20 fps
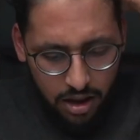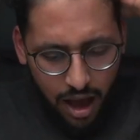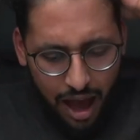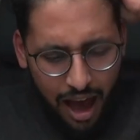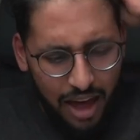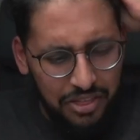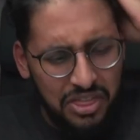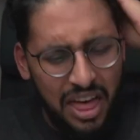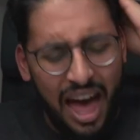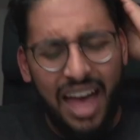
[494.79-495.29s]

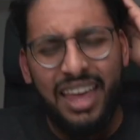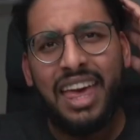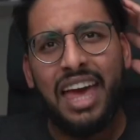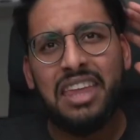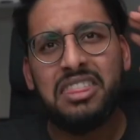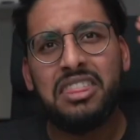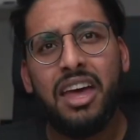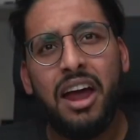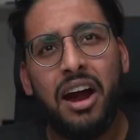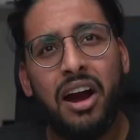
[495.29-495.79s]
How'd that
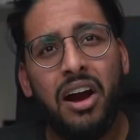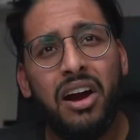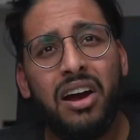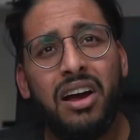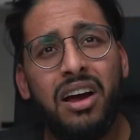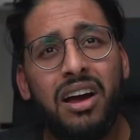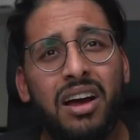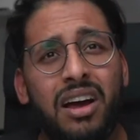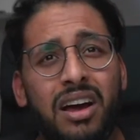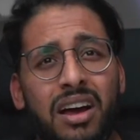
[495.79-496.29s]
get there?
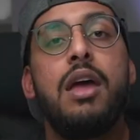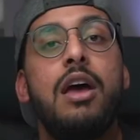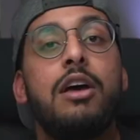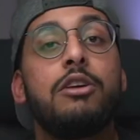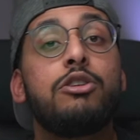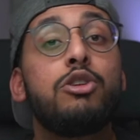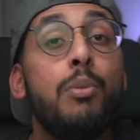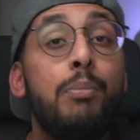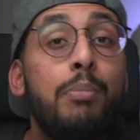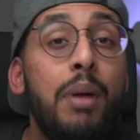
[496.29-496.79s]

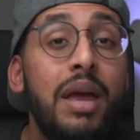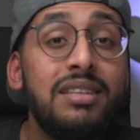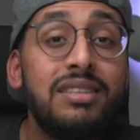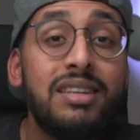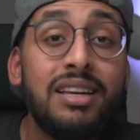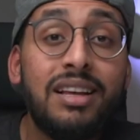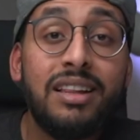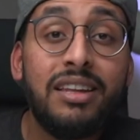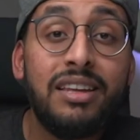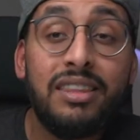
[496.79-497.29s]
So
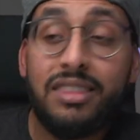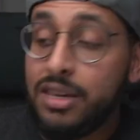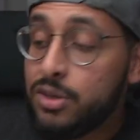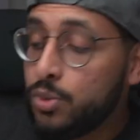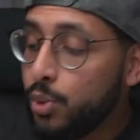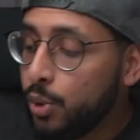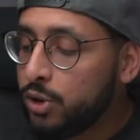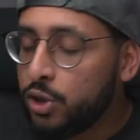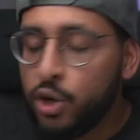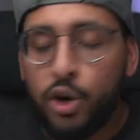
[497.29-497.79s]
basically this
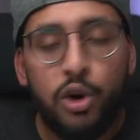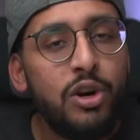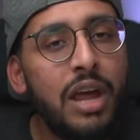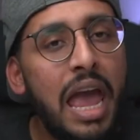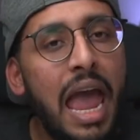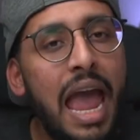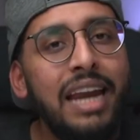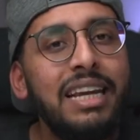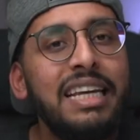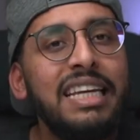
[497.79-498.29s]
will turn
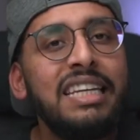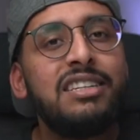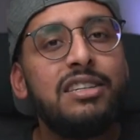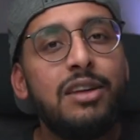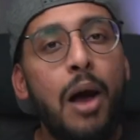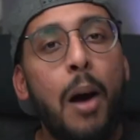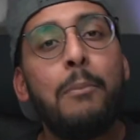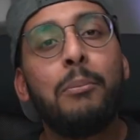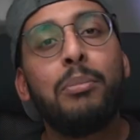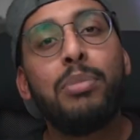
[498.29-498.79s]
any
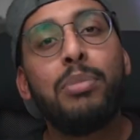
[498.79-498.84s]
dumb